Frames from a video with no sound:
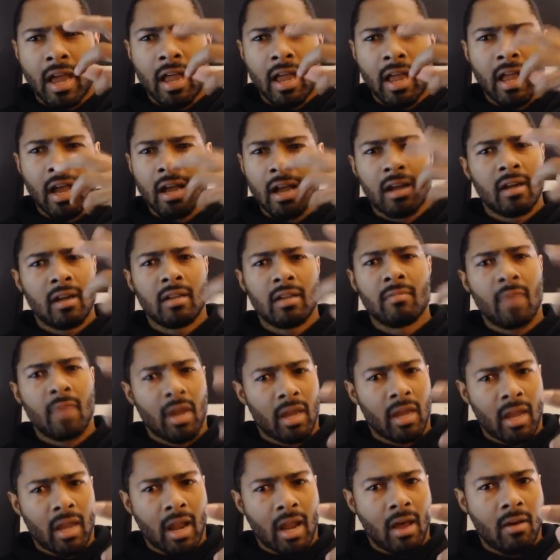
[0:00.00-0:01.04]
like I couldn't
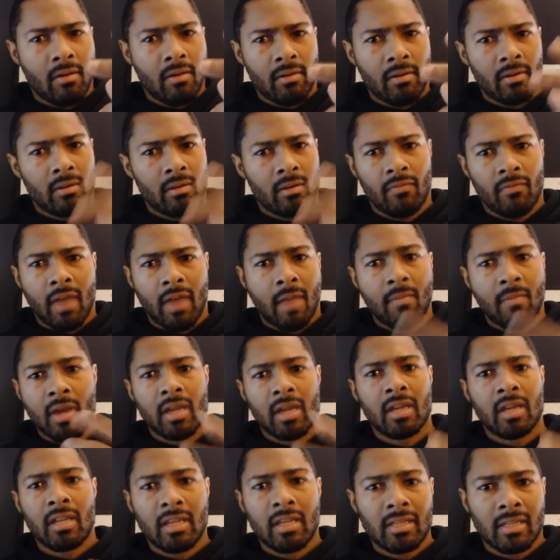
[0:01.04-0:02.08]
make it out, if that
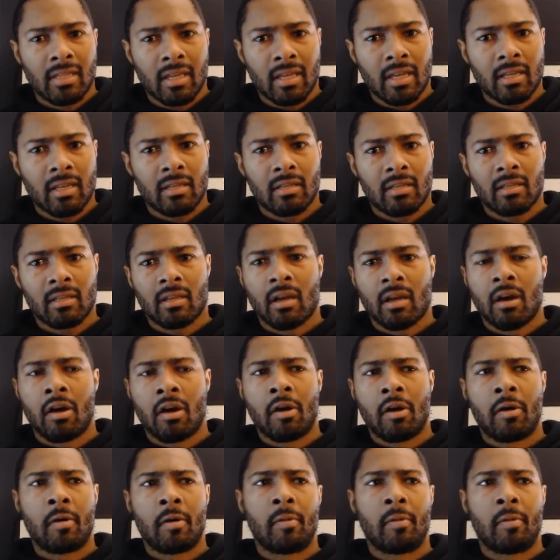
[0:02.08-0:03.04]
make any sense.